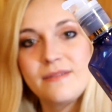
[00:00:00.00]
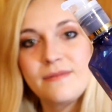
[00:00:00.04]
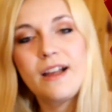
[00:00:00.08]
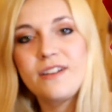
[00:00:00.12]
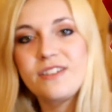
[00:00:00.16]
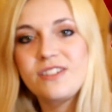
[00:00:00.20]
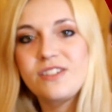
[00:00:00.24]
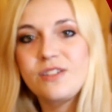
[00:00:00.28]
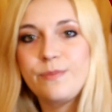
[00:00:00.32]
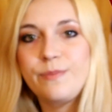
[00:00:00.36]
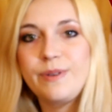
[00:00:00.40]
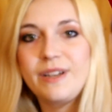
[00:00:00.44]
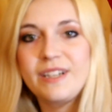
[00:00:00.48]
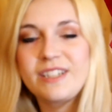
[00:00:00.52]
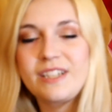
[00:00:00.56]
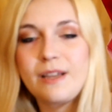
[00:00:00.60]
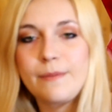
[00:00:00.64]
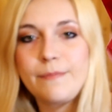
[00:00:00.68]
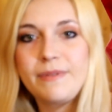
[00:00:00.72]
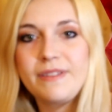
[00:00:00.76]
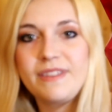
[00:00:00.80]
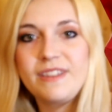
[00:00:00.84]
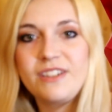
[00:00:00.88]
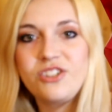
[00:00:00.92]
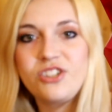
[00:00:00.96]
I also picked
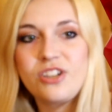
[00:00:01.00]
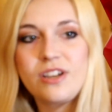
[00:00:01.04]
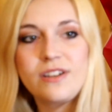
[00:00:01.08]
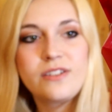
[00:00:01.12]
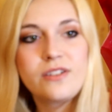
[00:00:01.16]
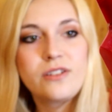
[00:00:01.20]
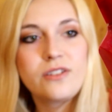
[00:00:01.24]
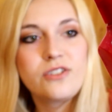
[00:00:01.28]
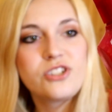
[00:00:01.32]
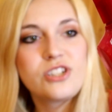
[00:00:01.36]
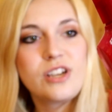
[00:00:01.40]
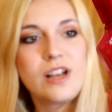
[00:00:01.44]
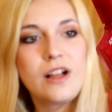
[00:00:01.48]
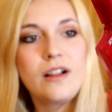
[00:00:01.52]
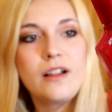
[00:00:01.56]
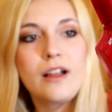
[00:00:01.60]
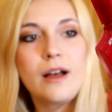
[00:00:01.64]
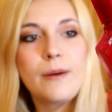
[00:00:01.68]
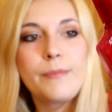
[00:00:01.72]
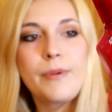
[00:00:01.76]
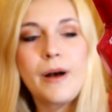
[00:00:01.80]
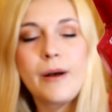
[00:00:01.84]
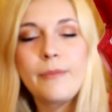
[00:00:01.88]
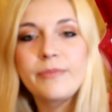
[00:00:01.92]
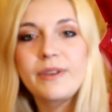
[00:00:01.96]
up in the Gentle Gel
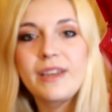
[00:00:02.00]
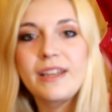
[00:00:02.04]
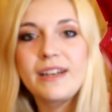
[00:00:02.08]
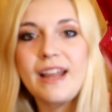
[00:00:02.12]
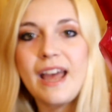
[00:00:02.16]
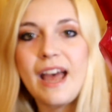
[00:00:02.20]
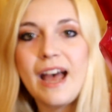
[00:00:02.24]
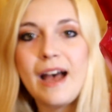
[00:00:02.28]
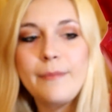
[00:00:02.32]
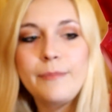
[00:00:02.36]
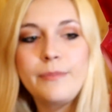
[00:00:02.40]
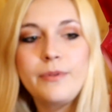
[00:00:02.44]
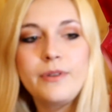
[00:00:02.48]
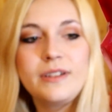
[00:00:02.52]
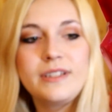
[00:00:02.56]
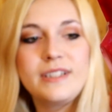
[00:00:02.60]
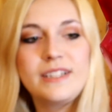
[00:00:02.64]
a Pumpkin Apple,